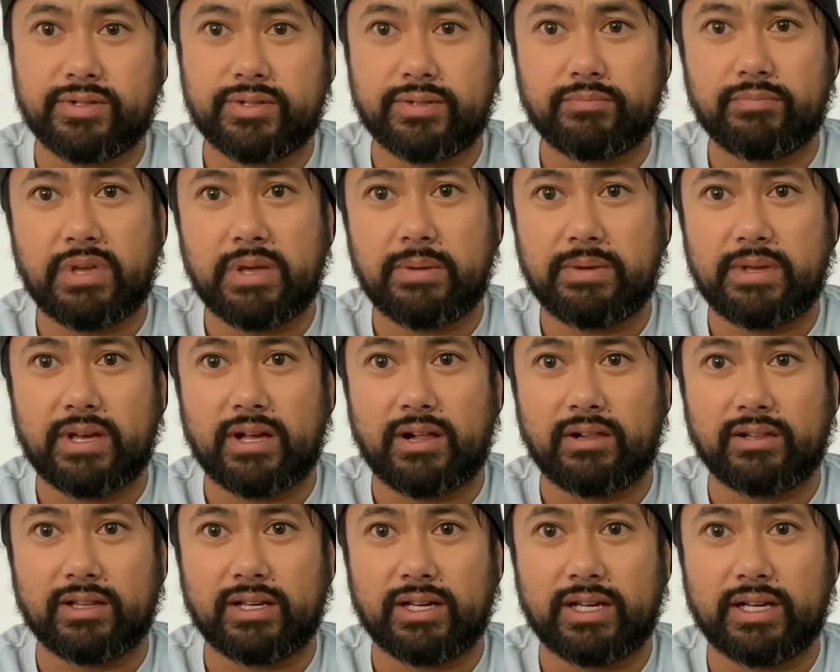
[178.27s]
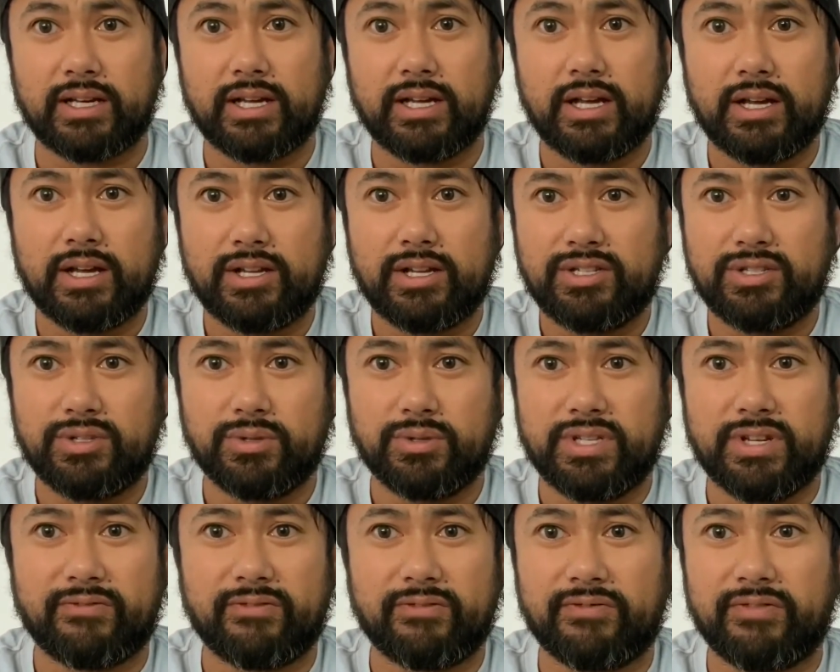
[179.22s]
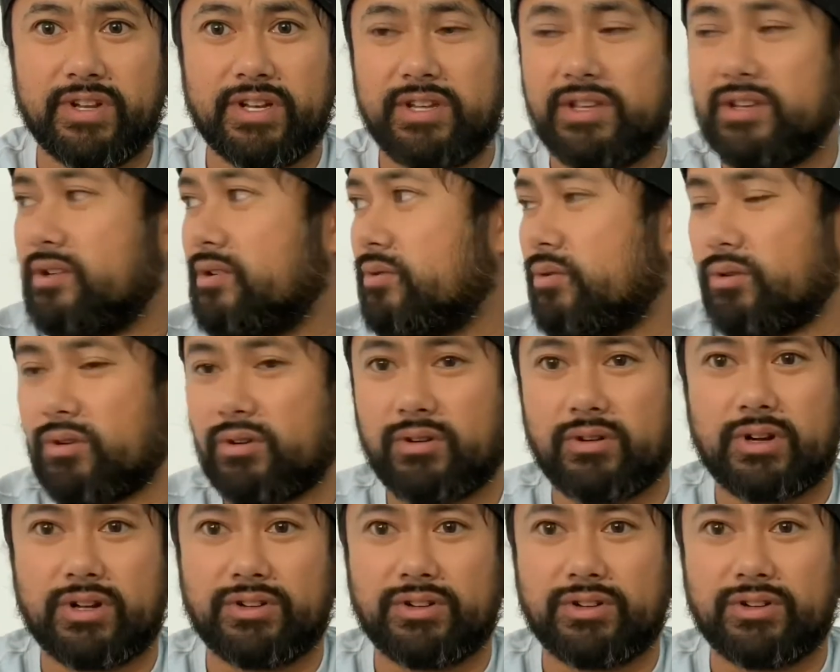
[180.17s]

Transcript: Maybe I'll do a different video, or I'll